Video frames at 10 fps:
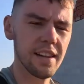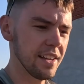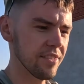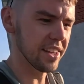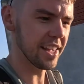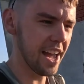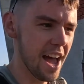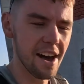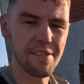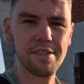Leaving the
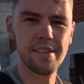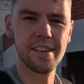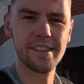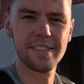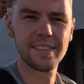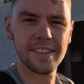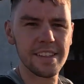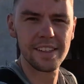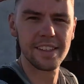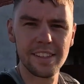gaff.
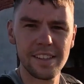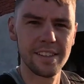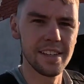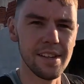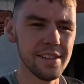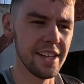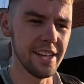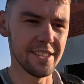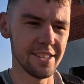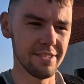It
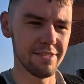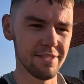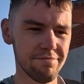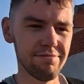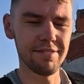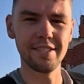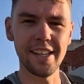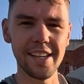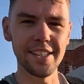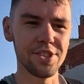did
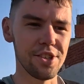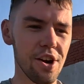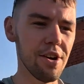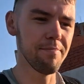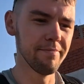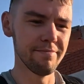its job.